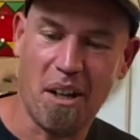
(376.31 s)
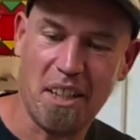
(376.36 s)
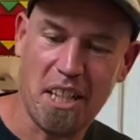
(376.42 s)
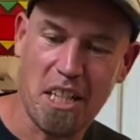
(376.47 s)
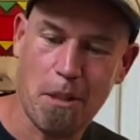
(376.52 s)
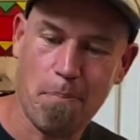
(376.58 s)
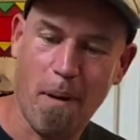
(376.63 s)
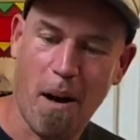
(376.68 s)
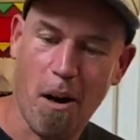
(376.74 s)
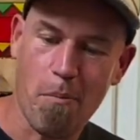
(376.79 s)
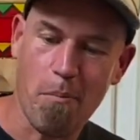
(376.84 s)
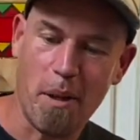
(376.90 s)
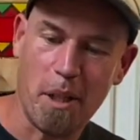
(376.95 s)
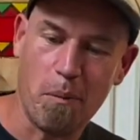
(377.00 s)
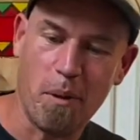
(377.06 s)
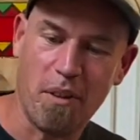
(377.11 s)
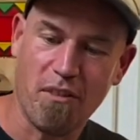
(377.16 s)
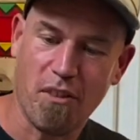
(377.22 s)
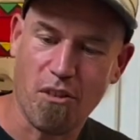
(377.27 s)

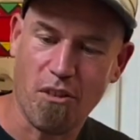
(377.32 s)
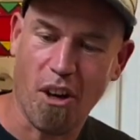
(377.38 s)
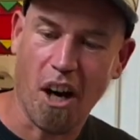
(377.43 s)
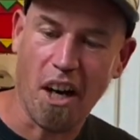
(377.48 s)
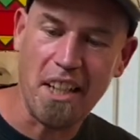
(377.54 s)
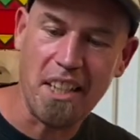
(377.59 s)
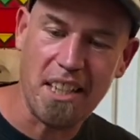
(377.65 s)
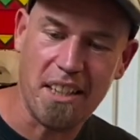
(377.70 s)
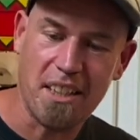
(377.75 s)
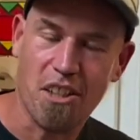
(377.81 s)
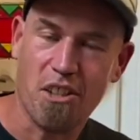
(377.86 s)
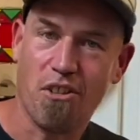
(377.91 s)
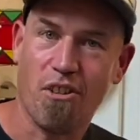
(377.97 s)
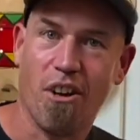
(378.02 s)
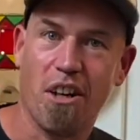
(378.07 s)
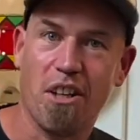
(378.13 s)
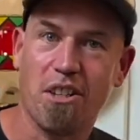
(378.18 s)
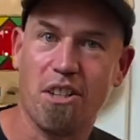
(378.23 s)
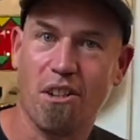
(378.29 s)
experimenting with grinding the
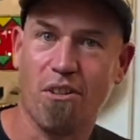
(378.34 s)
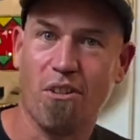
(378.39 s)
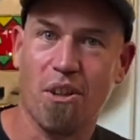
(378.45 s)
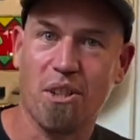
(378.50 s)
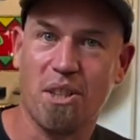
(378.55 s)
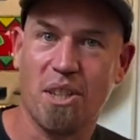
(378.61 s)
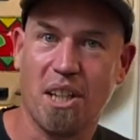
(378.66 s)
trucks across the